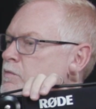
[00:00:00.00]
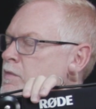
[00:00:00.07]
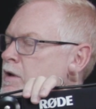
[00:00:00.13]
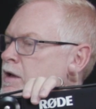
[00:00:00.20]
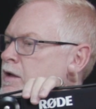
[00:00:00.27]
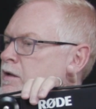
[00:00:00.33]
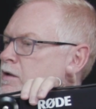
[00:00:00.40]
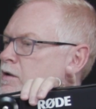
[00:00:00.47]

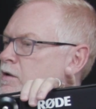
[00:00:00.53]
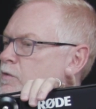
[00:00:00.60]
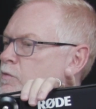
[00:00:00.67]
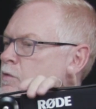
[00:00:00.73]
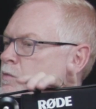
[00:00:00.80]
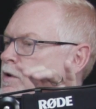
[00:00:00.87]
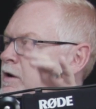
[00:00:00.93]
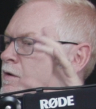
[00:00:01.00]
my
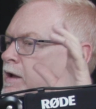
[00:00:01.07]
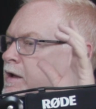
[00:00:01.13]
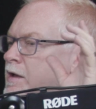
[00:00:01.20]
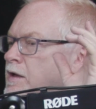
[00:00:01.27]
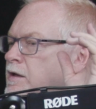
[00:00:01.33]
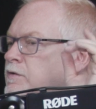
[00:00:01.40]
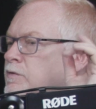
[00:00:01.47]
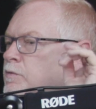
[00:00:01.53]
one of my
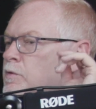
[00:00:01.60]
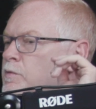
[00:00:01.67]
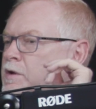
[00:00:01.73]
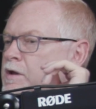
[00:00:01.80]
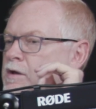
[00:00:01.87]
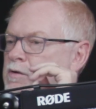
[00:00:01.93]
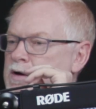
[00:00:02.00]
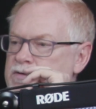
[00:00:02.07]
grandkids wanted me
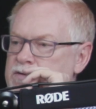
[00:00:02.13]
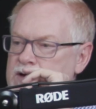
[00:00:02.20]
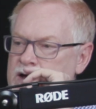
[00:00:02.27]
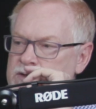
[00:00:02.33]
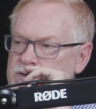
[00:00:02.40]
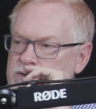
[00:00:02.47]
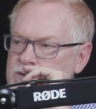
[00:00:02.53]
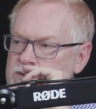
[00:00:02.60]
to go
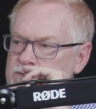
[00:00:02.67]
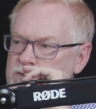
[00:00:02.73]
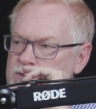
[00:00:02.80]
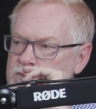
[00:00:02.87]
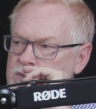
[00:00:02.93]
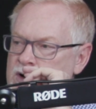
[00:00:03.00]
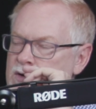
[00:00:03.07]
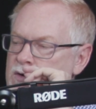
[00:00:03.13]
outside and throw the
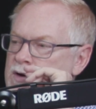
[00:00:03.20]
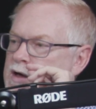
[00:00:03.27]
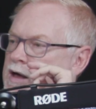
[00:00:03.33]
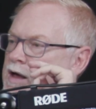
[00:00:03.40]
football.